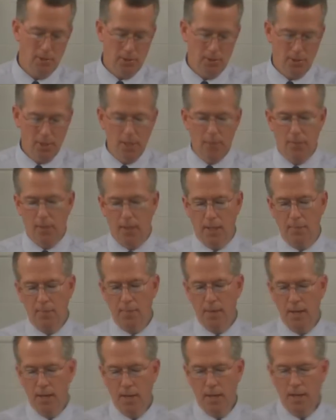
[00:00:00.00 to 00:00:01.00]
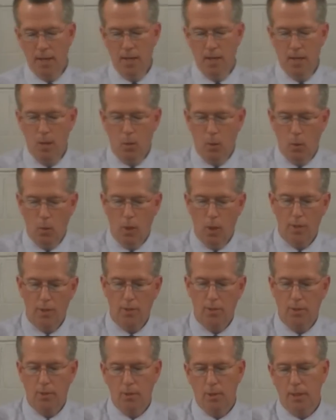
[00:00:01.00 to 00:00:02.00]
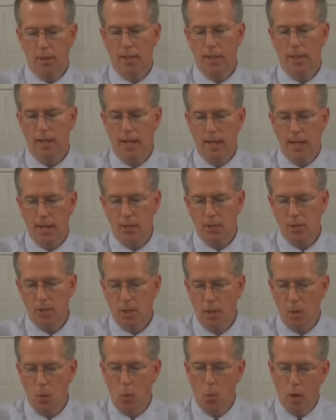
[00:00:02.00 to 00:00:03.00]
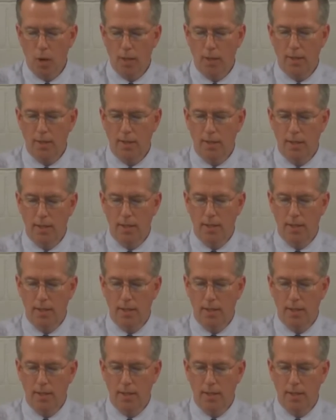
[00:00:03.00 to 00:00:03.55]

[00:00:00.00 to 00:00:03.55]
This evening, we want to look at uh, one